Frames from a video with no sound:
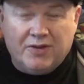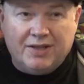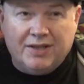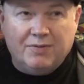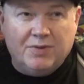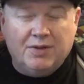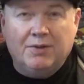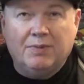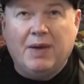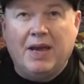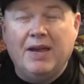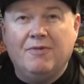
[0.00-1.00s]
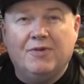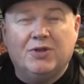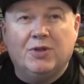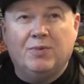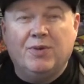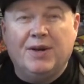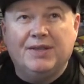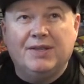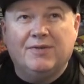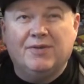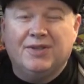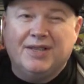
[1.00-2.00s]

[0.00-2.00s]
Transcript: so I didn't want to pay original prices for